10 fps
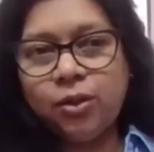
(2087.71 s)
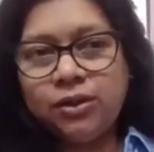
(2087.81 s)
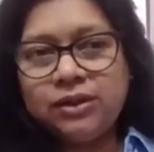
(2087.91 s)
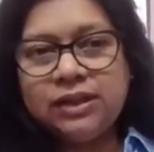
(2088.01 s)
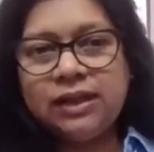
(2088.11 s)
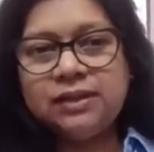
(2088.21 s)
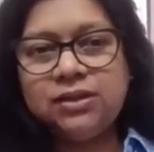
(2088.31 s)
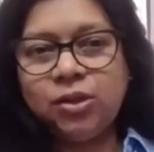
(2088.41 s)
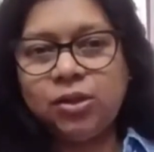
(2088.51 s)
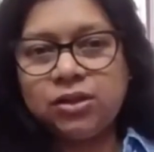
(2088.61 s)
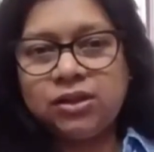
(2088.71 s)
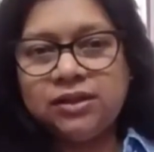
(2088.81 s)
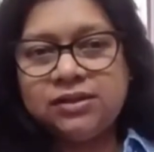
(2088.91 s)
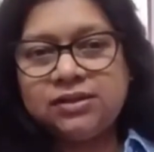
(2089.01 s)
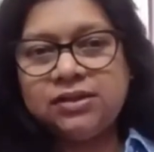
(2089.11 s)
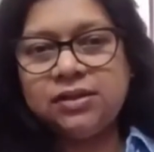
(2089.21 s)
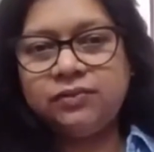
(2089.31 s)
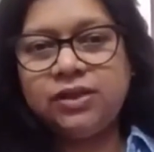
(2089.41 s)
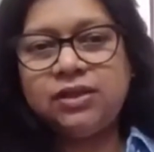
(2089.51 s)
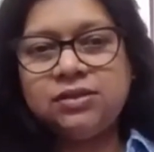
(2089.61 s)
contact the organization
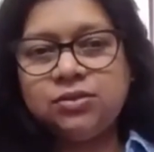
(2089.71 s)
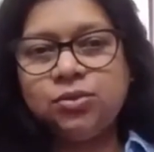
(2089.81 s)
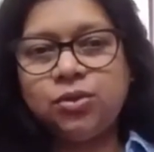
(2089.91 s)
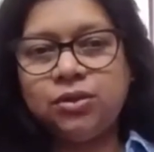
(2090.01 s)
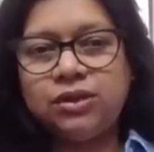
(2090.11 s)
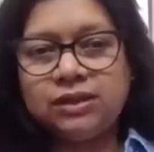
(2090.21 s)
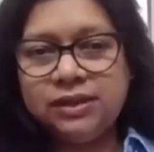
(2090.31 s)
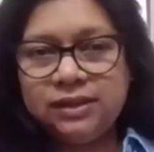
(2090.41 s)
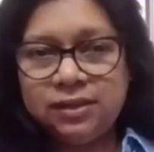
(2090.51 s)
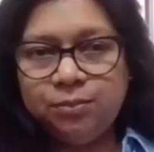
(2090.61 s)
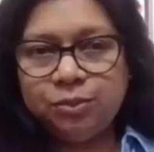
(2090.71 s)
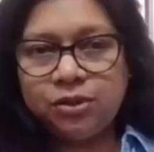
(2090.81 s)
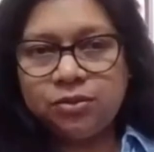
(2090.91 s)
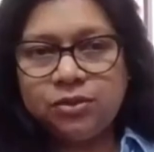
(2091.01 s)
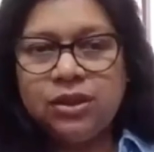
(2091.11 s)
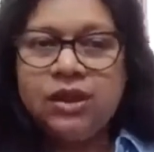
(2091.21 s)
if there is no contact detail put out?